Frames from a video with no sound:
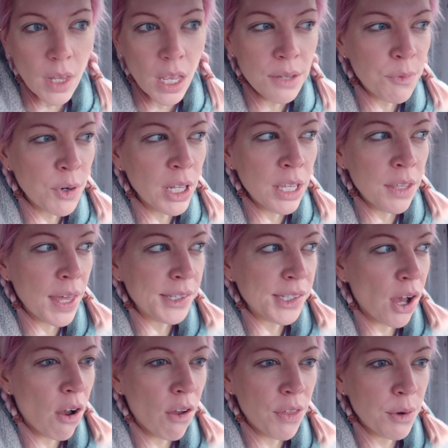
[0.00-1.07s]
And really, that's
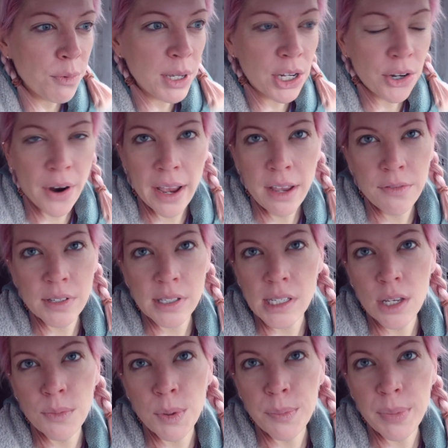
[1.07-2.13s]
all that we crave as
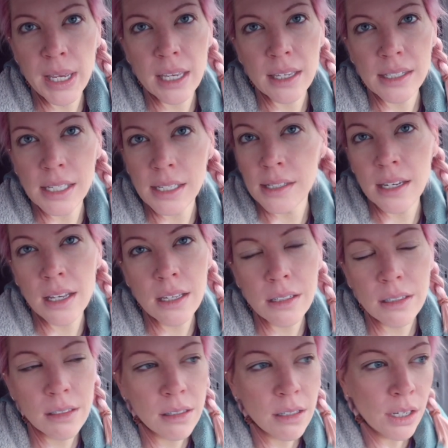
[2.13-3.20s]
human beings, isn't
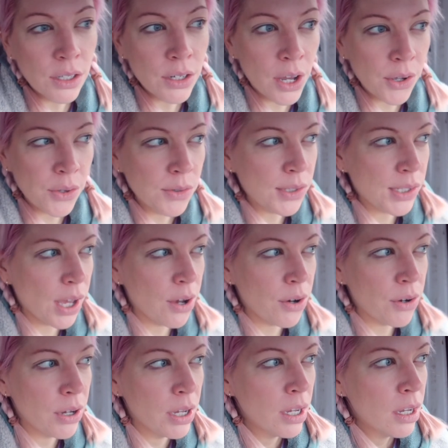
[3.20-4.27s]
it? You know,
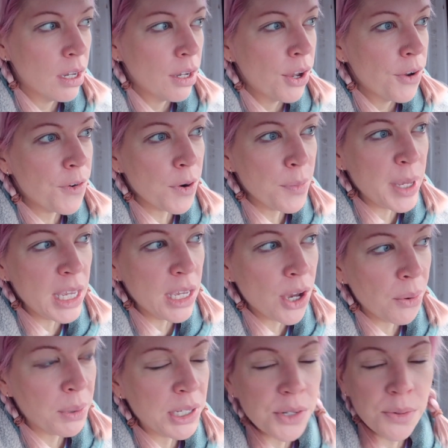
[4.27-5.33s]
so for me,
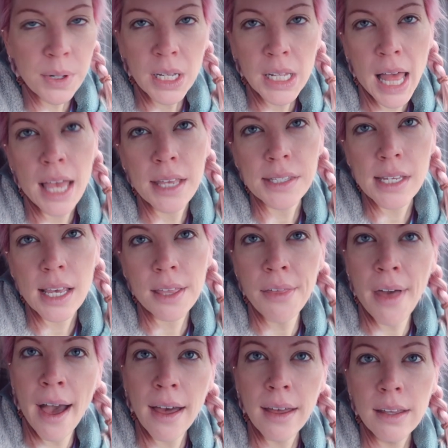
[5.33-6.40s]
going to a class like
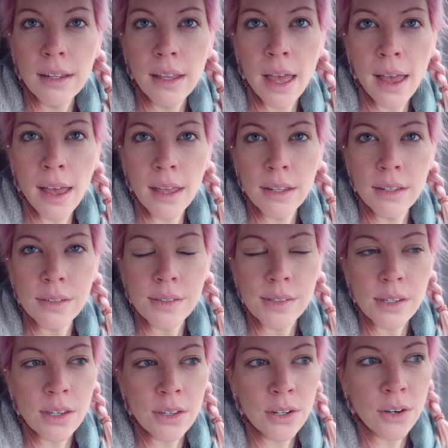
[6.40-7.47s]
that and,
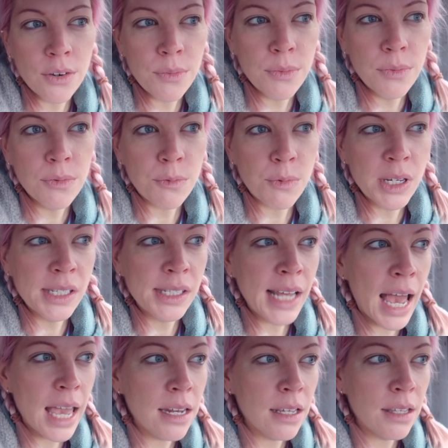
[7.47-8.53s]
you know,
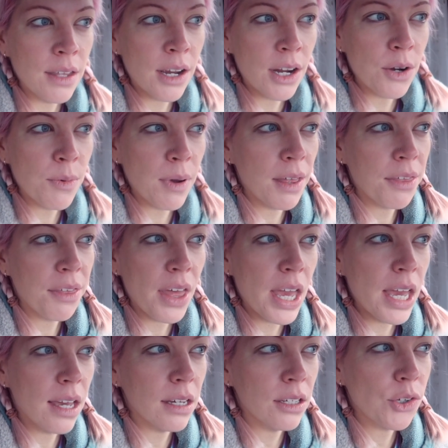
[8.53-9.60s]
residing there with
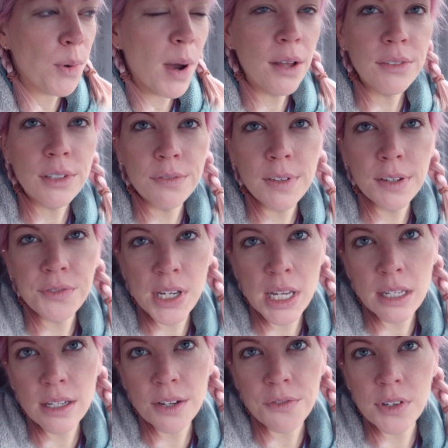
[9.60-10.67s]
like 12 to
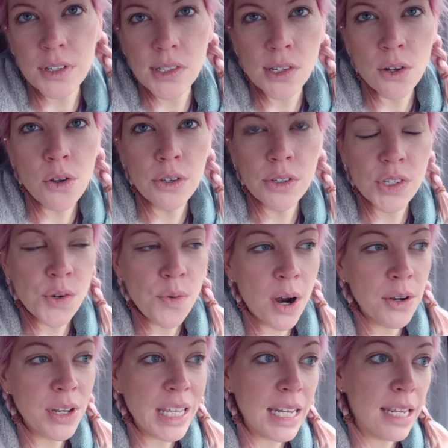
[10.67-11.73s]
15 different souls who
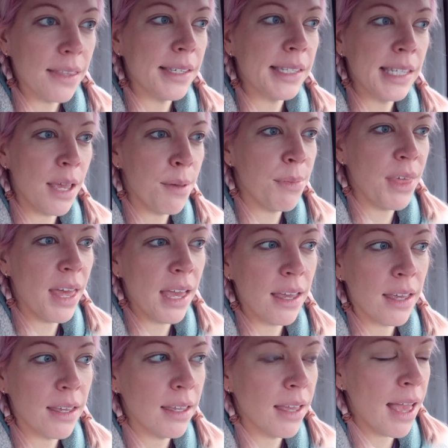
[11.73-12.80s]
are needing the same
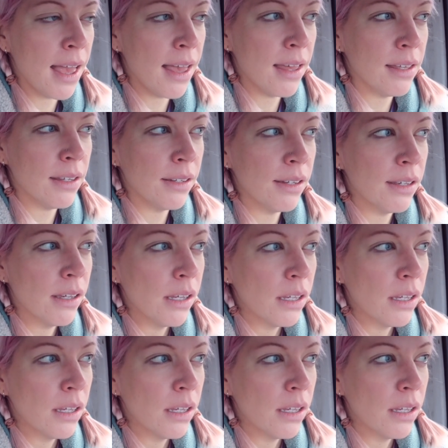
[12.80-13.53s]
thing, and,